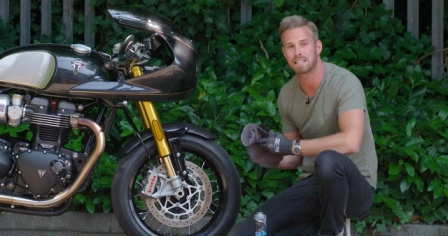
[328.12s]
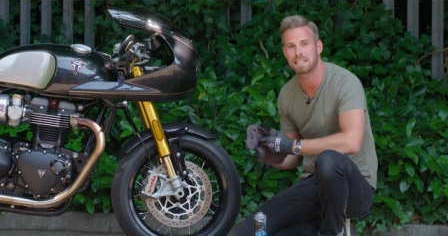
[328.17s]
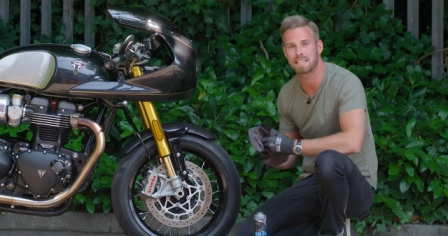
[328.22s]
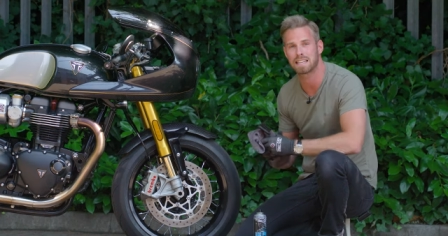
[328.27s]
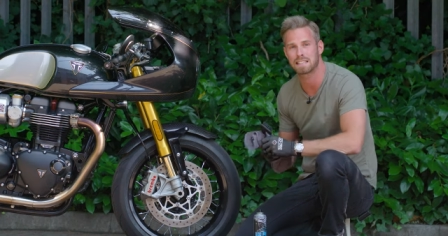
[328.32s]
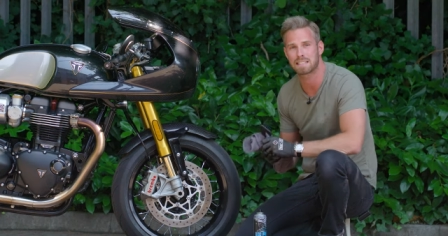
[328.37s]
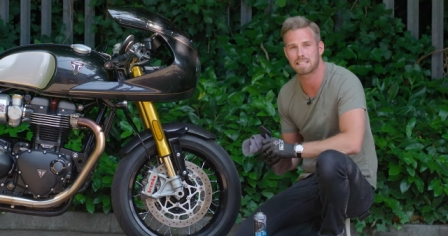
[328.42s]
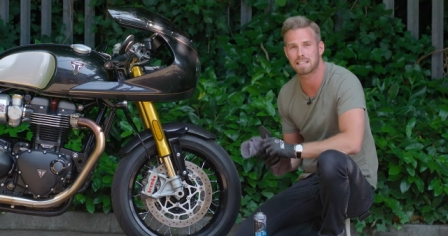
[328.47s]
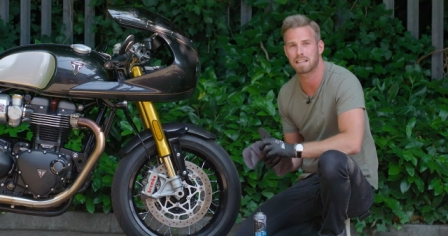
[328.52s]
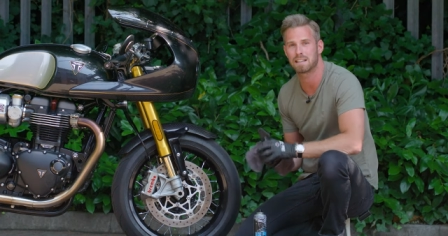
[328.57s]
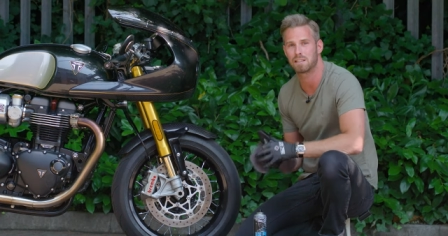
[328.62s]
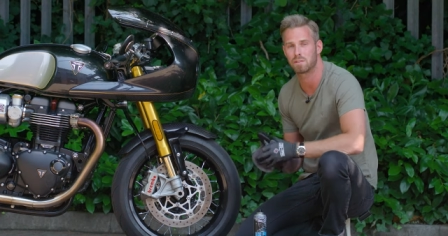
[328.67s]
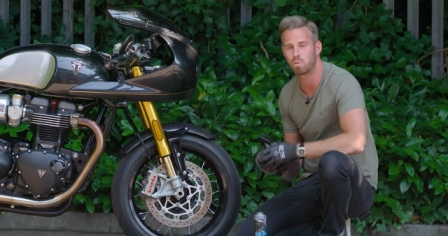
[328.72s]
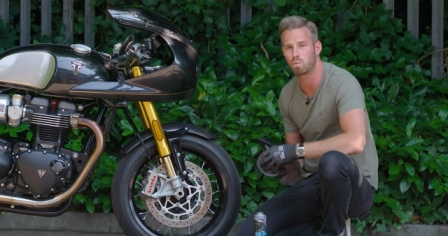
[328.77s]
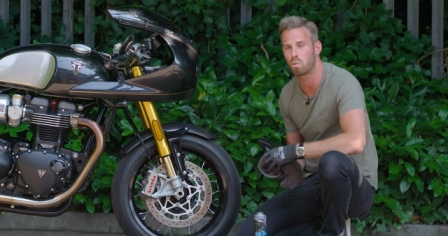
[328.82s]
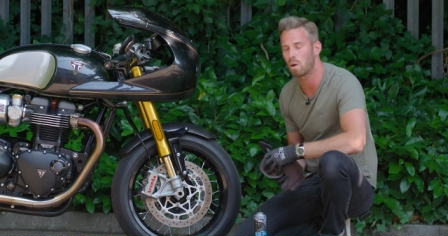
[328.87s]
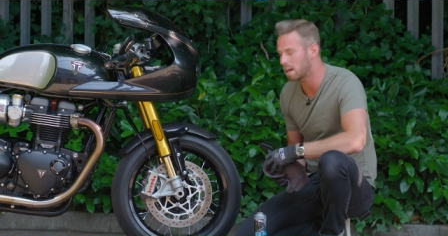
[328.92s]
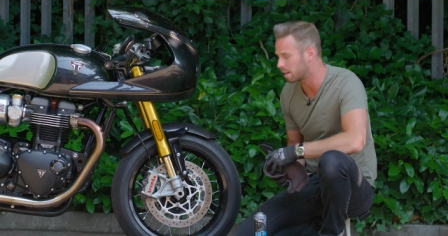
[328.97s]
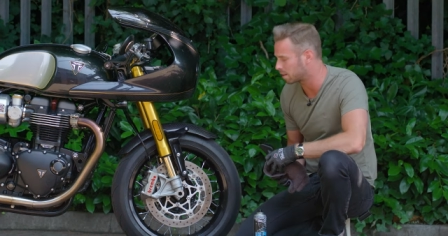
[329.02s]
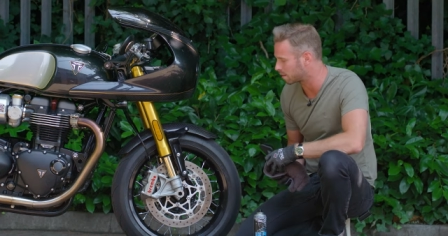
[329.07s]
the disc as
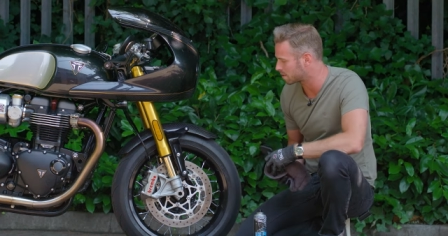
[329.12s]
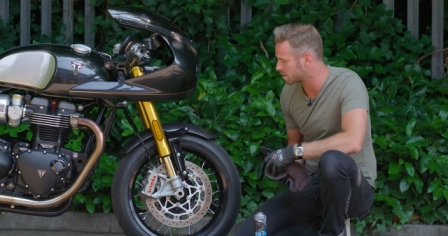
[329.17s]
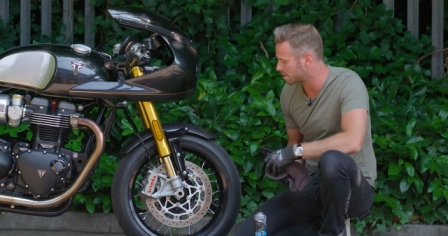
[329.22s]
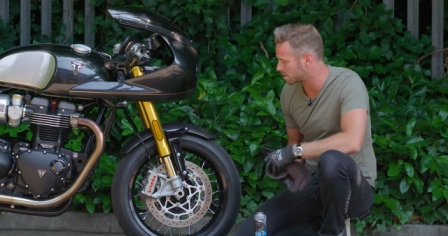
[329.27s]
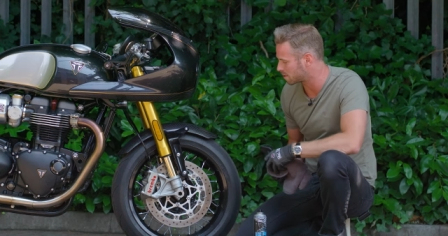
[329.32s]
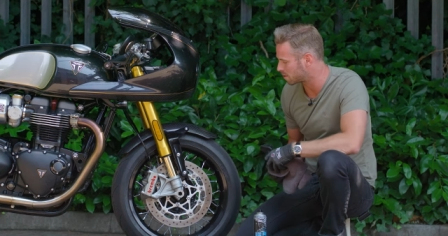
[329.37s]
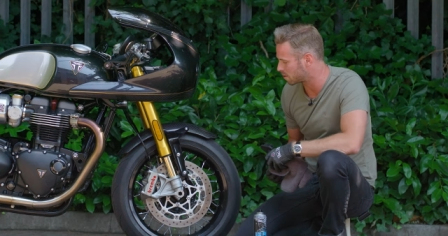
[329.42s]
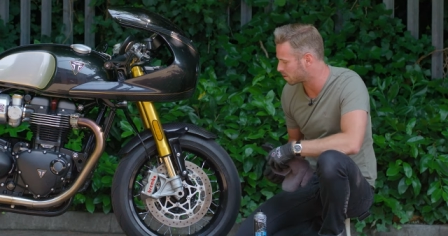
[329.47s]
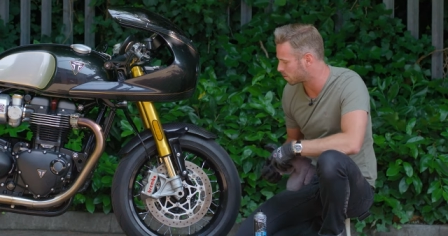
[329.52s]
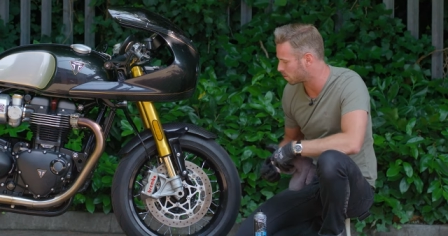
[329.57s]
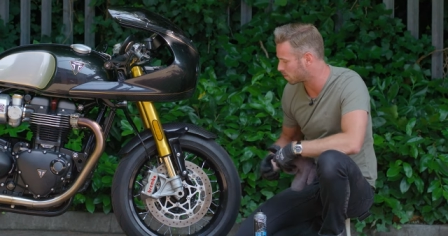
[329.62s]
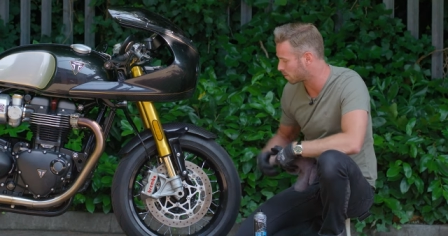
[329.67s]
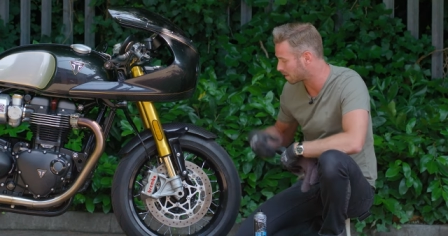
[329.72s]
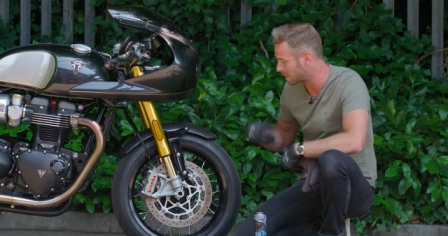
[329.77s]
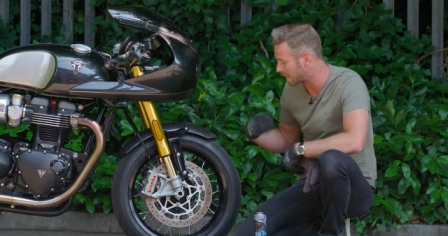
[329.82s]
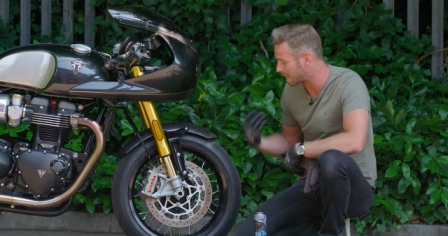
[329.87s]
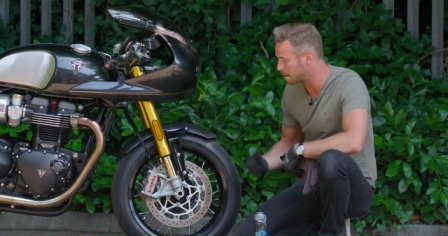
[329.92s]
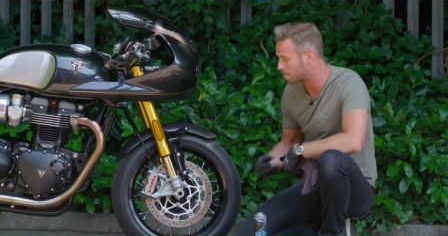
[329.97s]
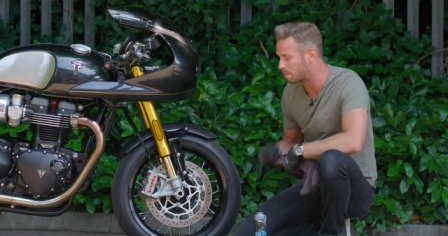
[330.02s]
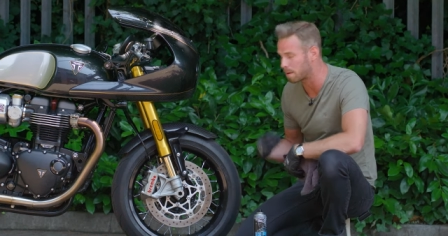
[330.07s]
well, just to
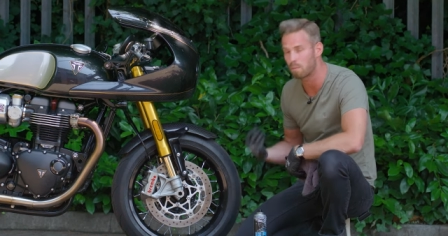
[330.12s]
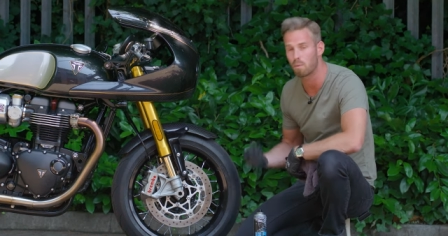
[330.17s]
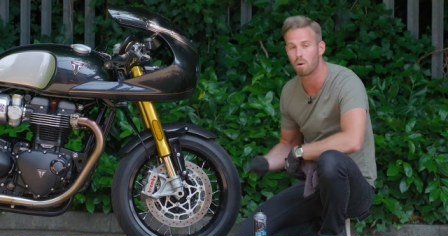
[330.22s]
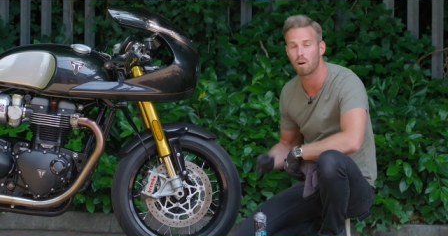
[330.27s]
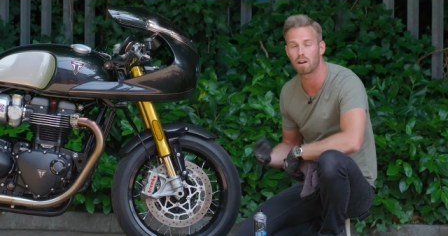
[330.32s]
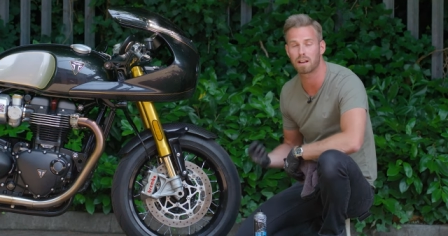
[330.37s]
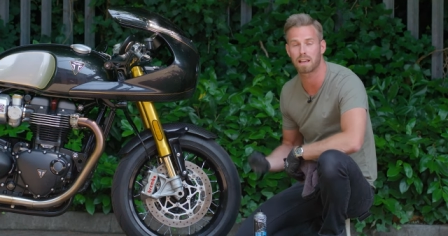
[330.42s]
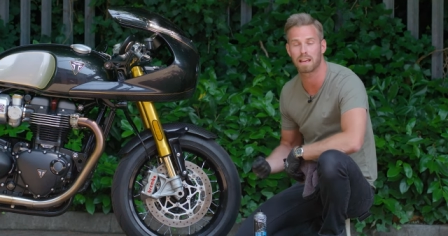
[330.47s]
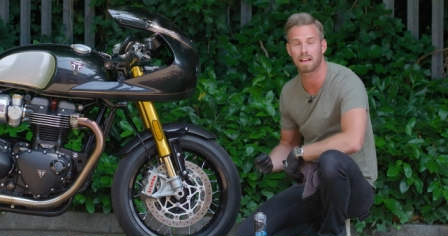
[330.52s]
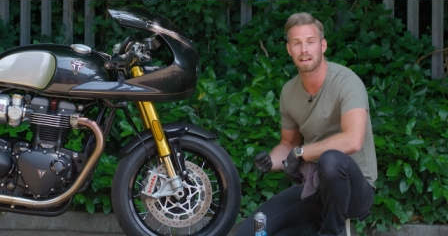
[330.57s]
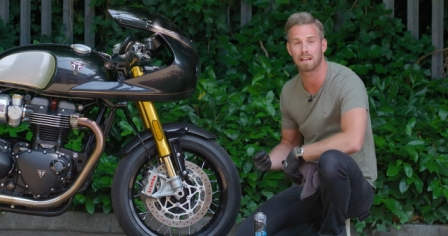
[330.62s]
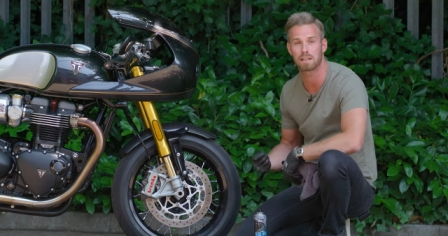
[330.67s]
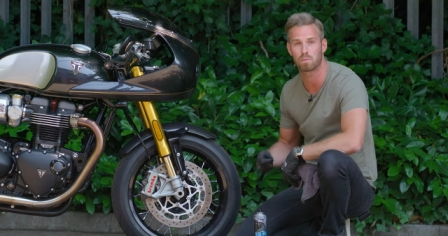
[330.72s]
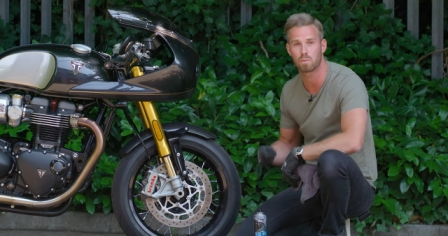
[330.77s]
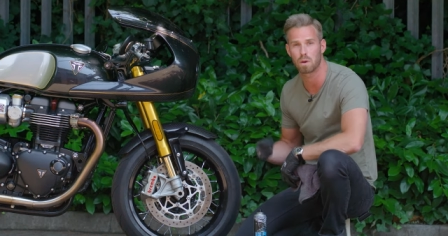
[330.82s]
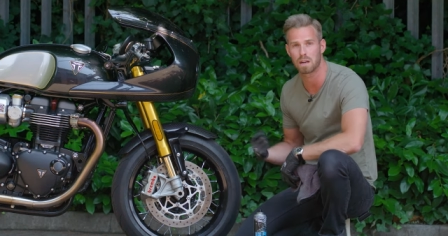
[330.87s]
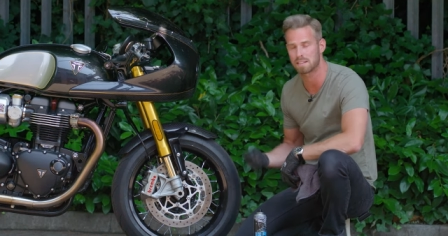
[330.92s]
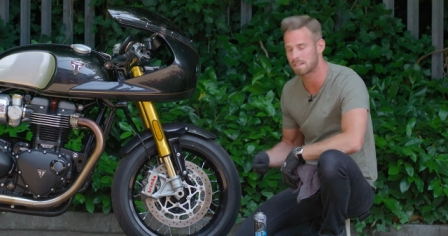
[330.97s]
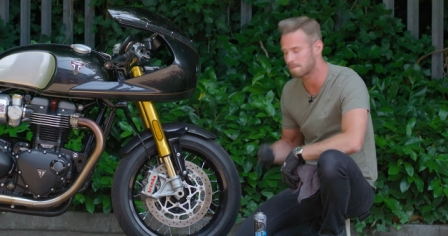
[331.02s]
keep it working as well